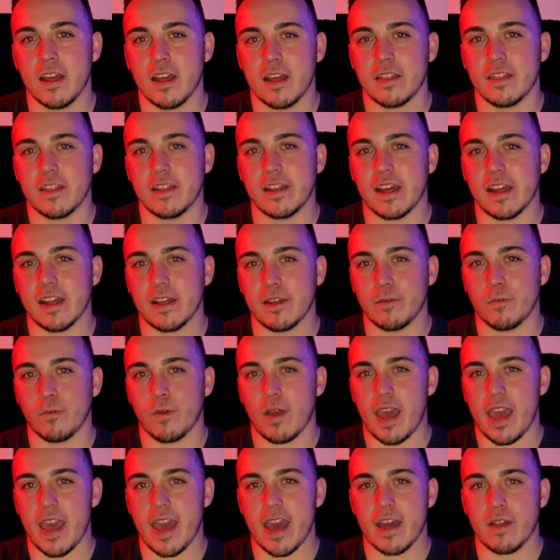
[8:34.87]
than I
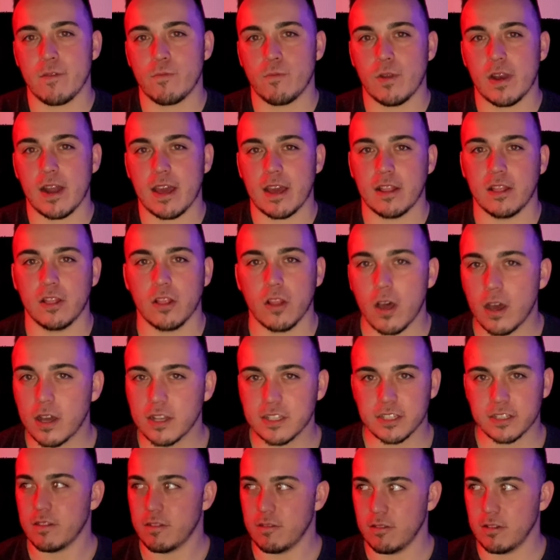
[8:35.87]
had when I
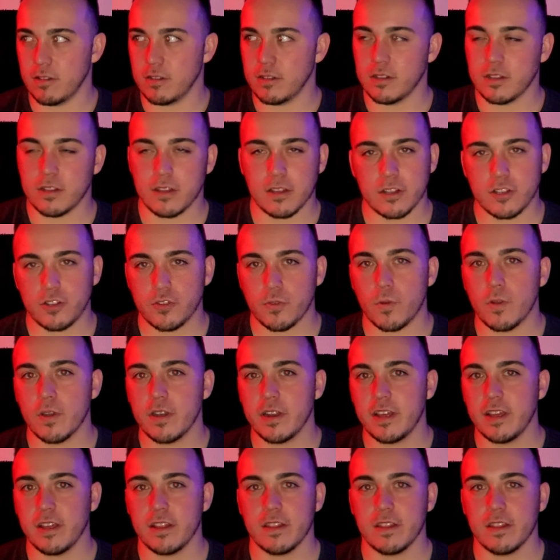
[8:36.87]
lost the 20,